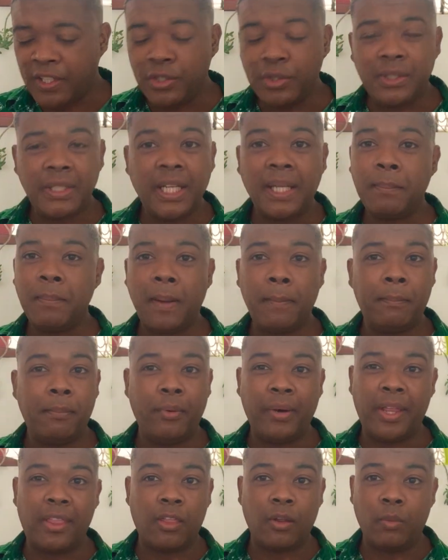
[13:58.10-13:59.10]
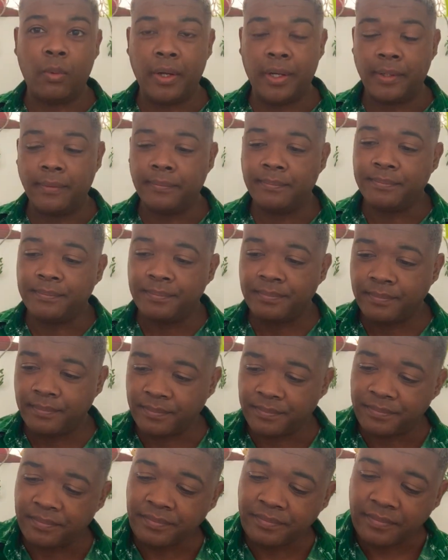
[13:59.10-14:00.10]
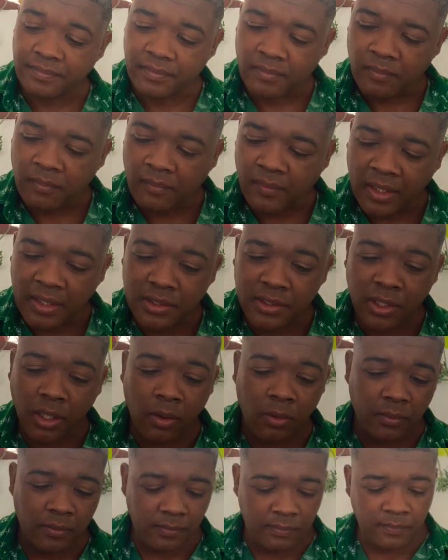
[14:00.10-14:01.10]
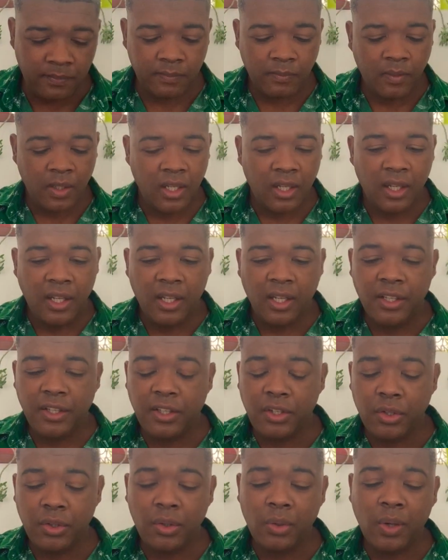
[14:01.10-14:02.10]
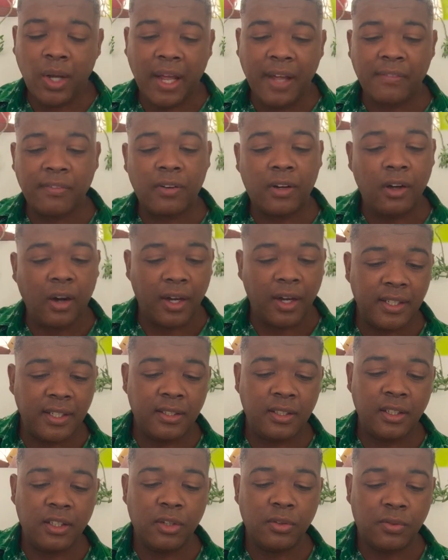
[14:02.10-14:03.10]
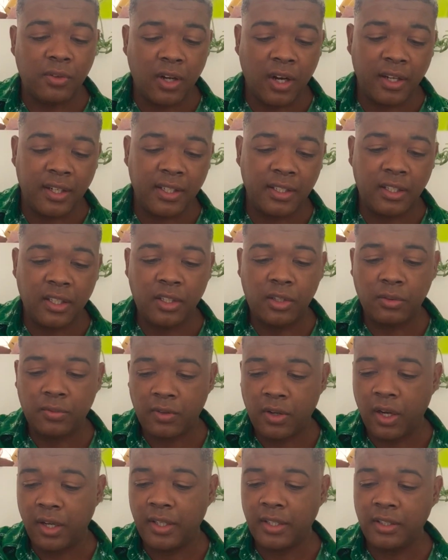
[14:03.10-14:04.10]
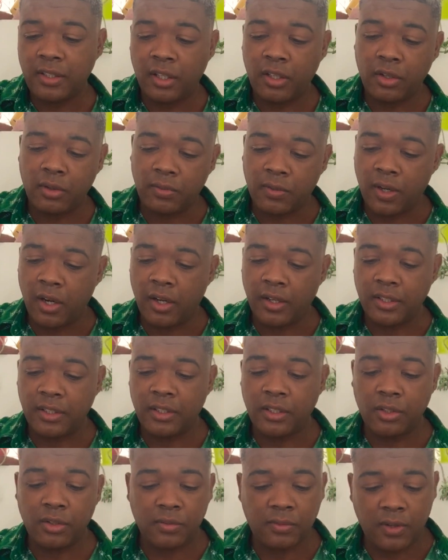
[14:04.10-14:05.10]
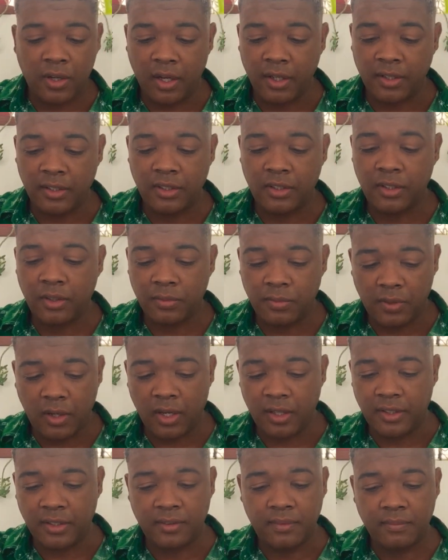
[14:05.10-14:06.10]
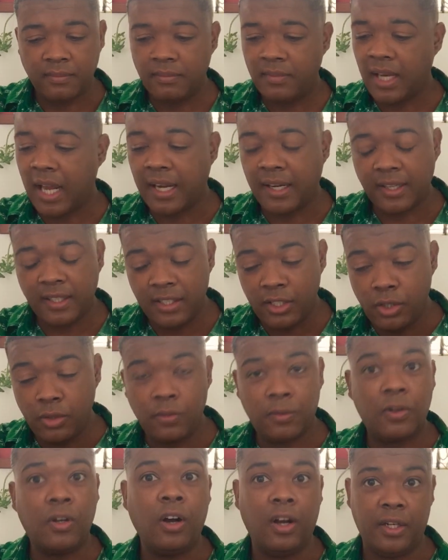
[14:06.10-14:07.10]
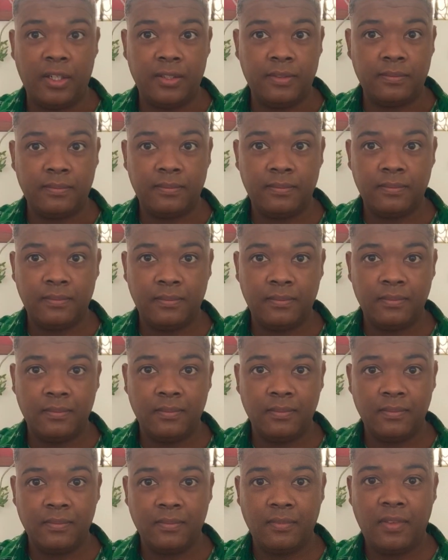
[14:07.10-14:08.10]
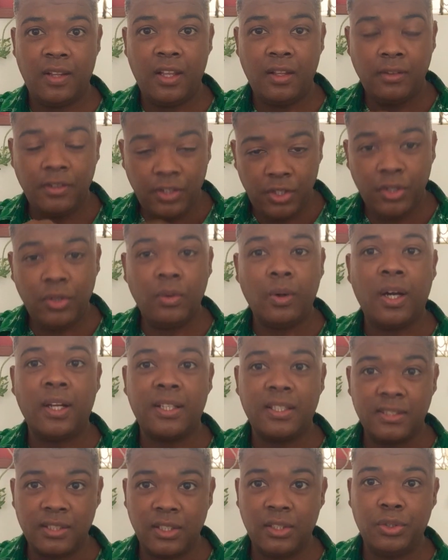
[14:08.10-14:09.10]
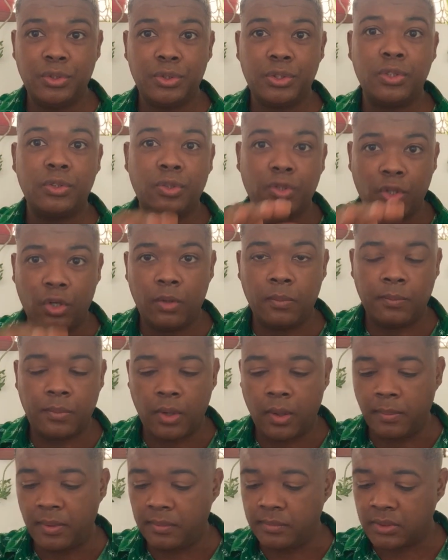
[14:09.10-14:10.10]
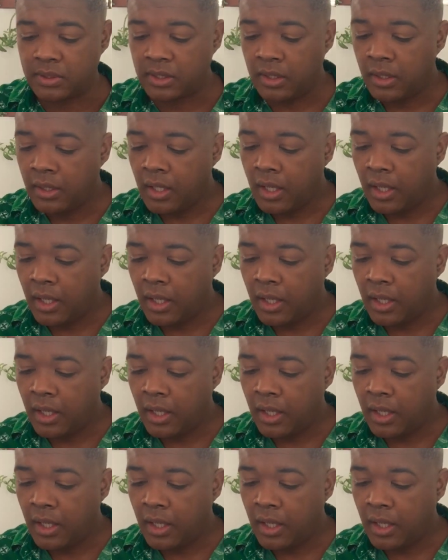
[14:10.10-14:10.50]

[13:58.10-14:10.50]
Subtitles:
You take my breath away. So, you have it, you've got it, you've got it, you've got it, you've got it, you've got it. Like, you've got it. You are the solution to your own problems.